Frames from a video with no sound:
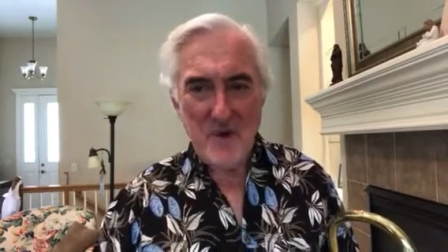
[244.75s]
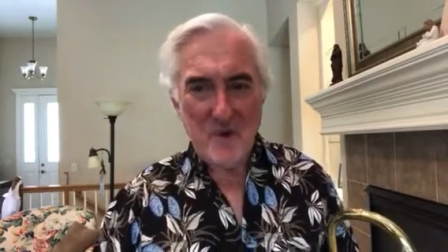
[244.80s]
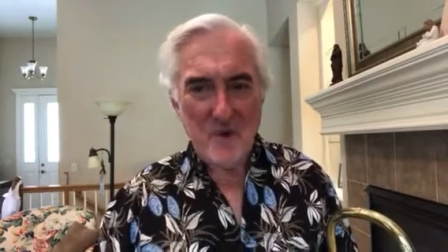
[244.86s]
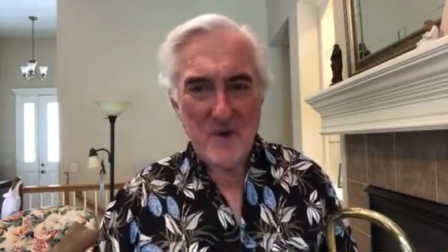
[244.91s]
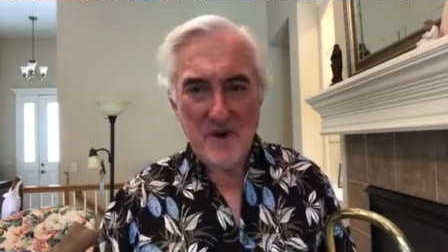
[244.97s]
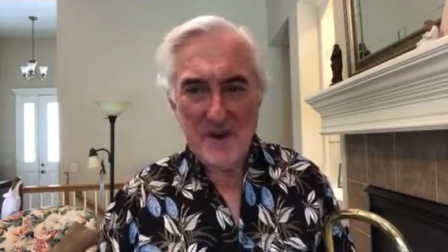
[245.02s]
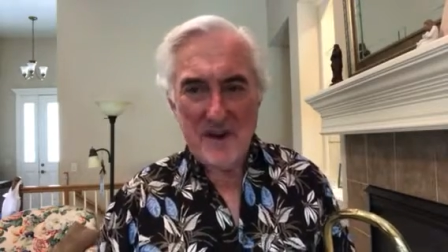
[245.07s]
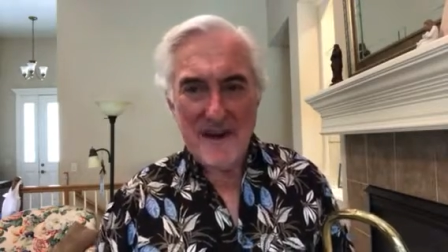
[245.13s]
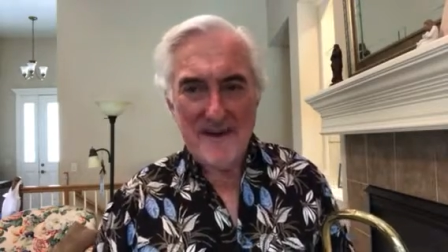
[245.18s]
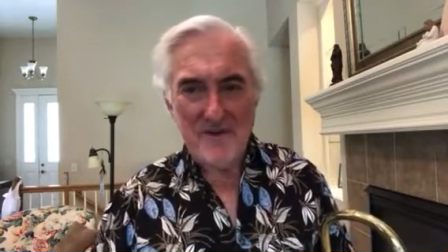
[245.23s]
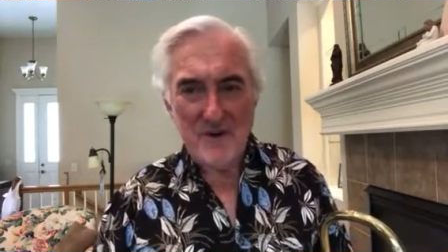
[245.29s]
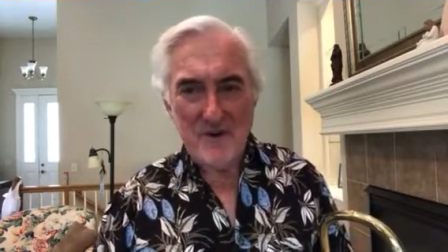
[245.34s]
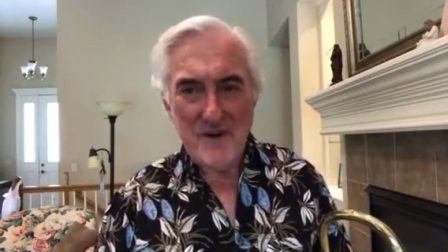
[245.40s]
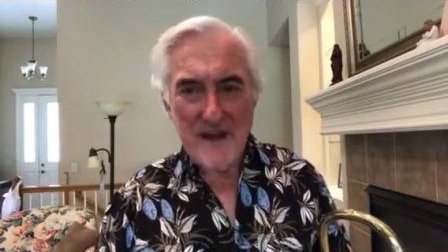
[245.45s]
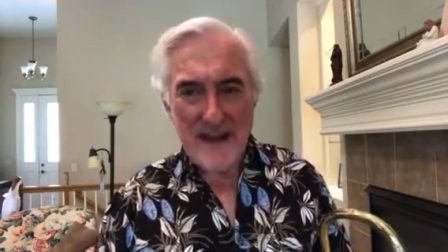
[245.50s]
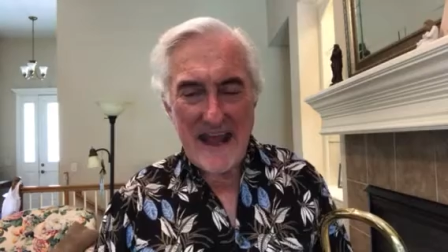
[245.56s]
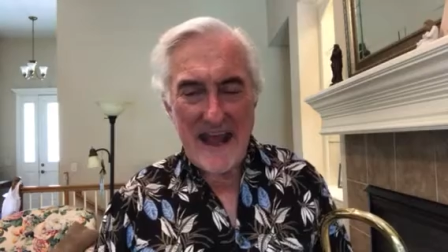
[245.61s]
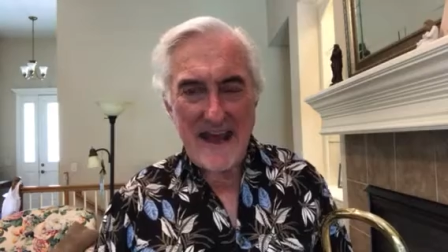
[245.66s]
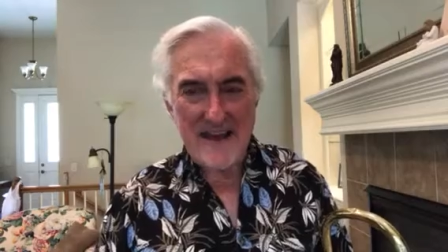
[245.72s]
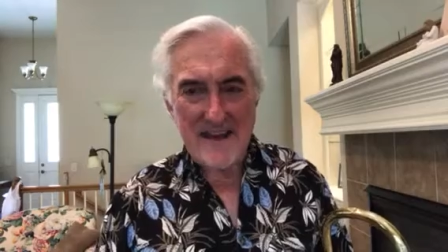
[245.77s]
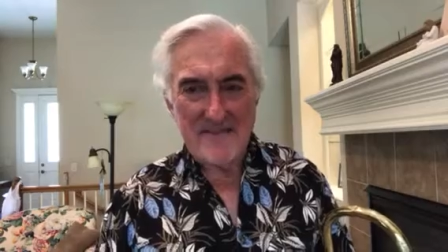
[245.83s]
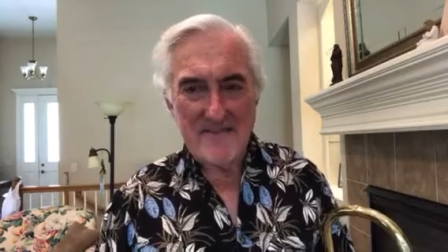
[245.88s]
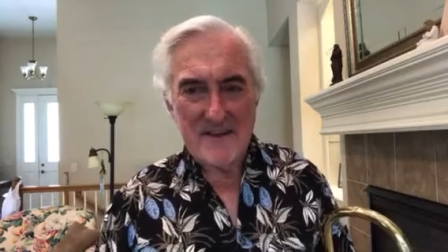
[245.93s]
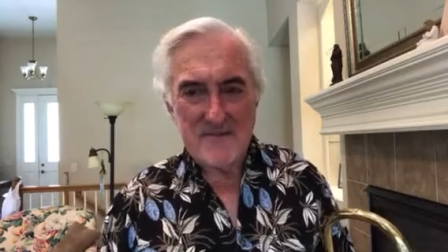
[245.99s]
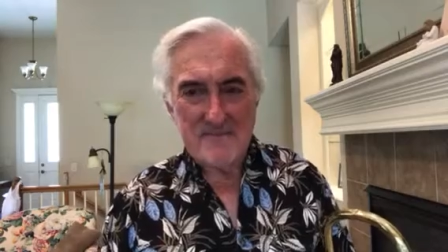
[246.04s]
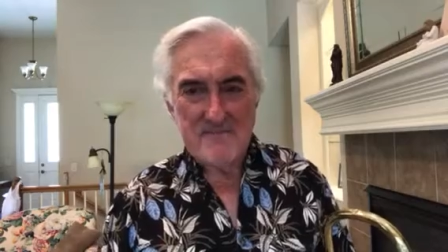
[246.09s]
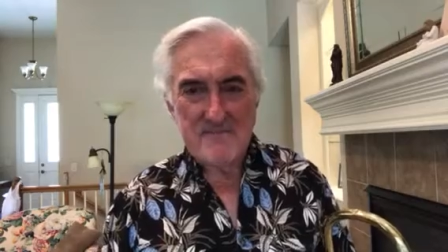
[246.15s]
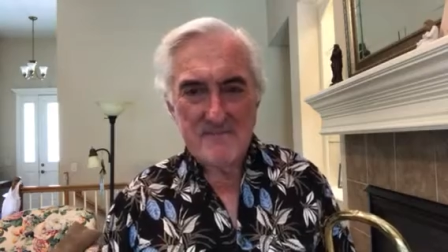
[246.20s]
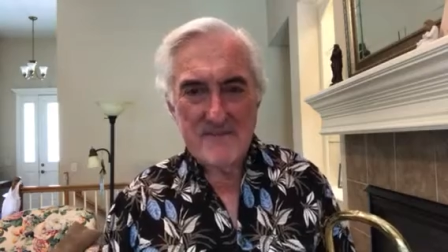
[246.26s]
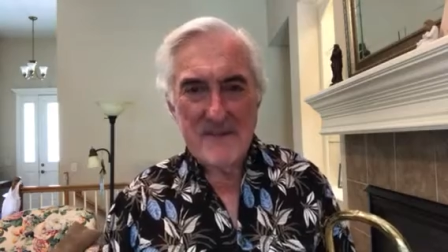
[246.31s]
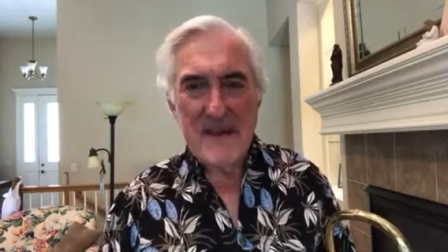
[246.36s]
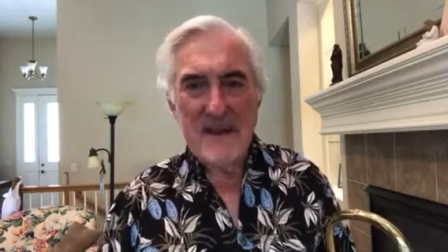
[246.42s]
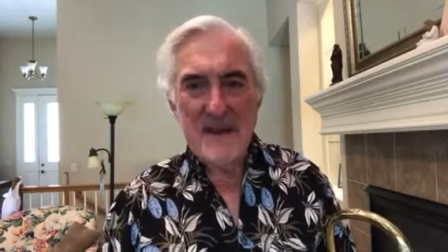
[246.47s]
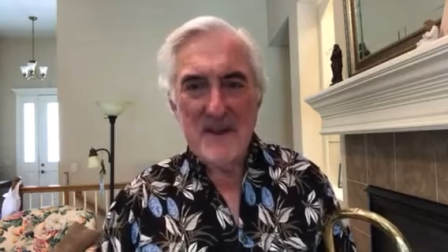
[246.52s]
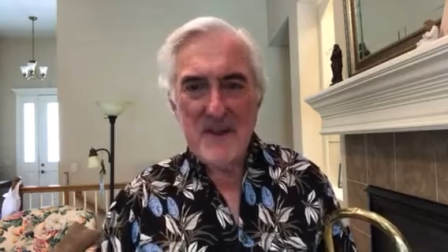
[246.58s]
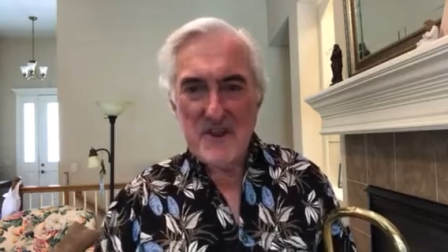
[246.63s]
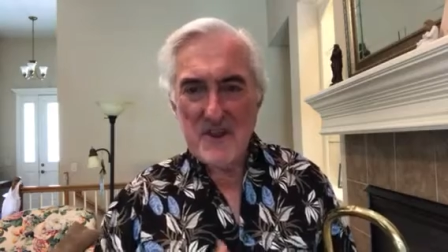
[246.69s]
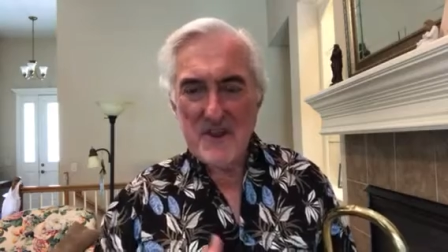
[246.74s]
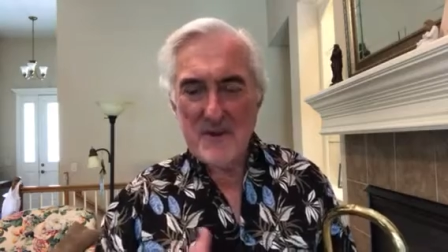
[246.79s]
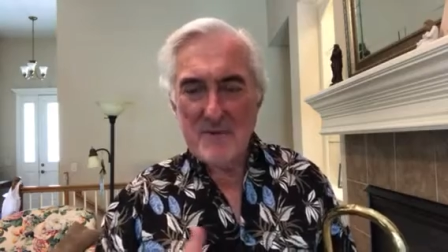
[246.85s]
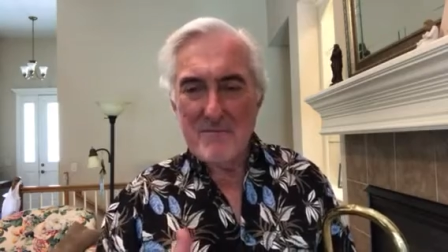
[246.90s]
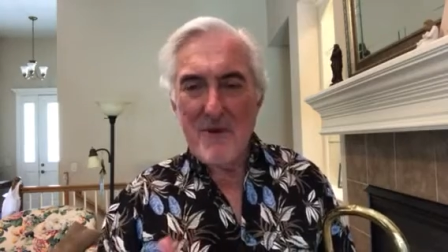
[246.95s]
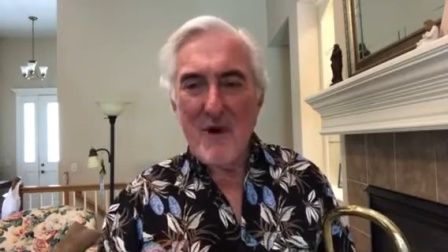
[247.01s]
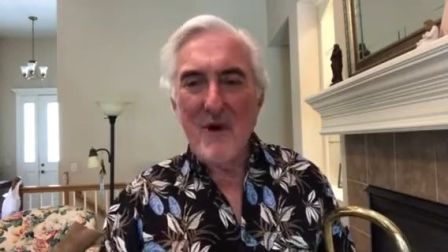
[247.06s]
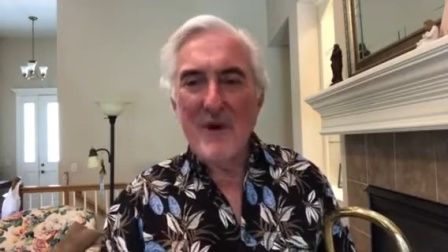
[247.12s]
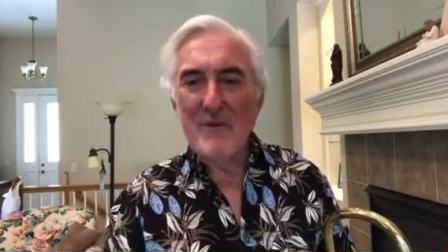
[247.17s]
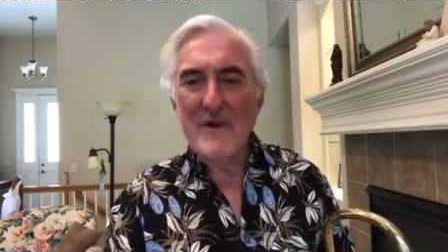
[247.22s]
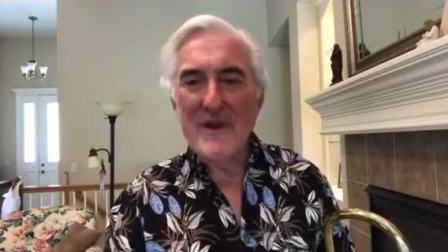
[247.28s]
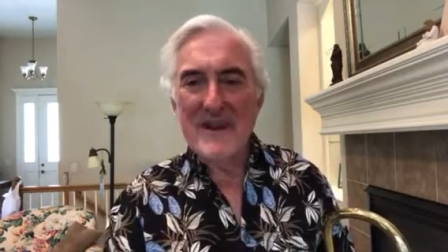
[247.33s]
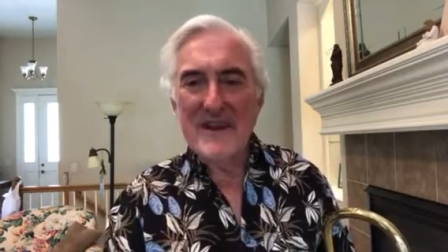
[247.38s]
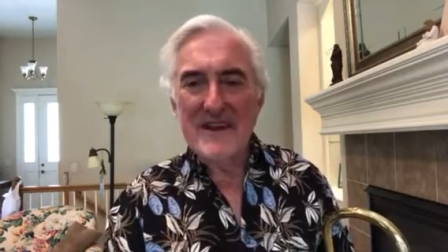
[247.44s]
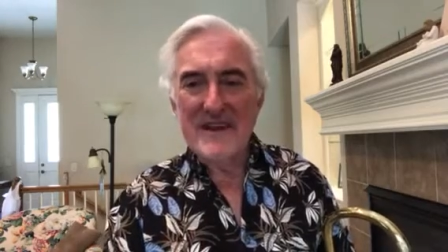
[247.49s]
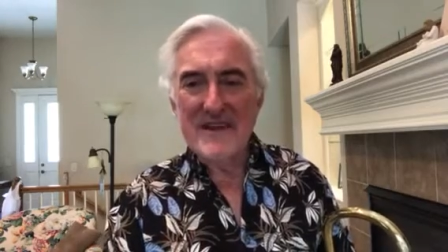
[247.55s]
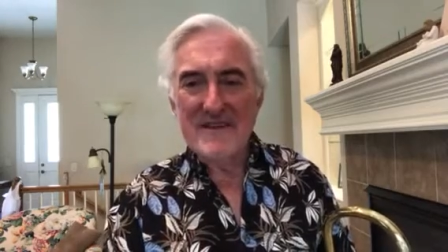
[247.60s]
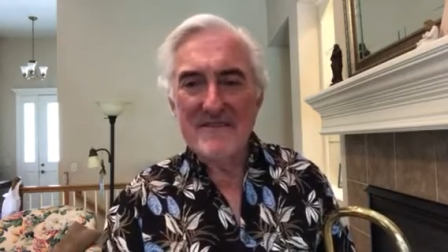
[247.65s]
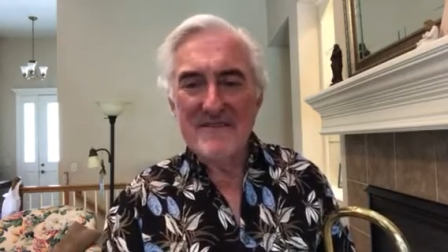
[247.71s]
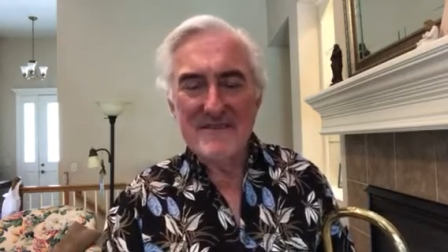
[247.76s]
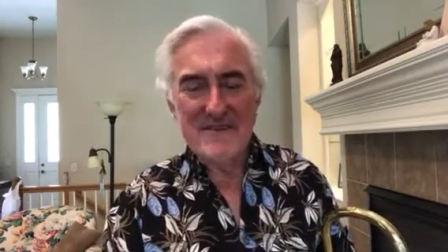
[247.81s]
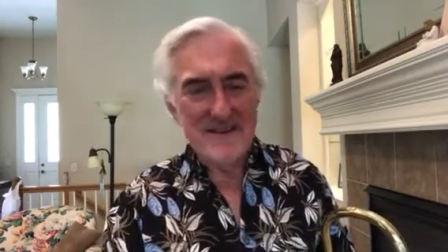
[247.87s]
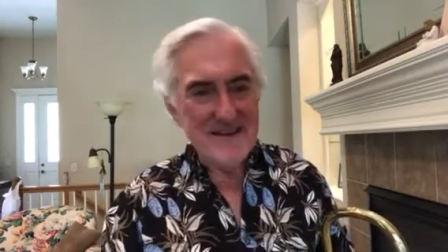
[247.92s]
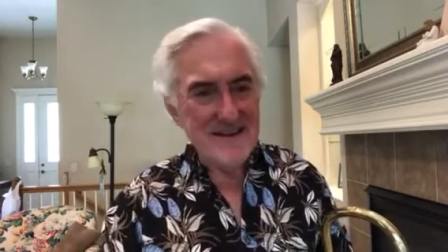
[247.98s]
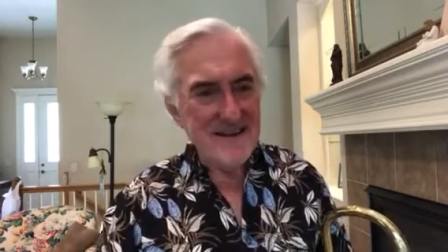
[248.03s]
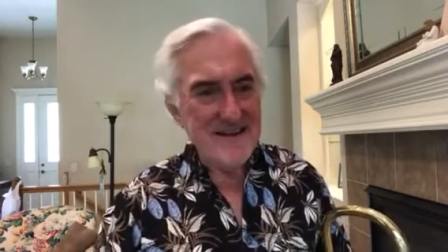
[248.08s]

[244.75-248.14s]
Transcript: We'll never run out of it. The more we give,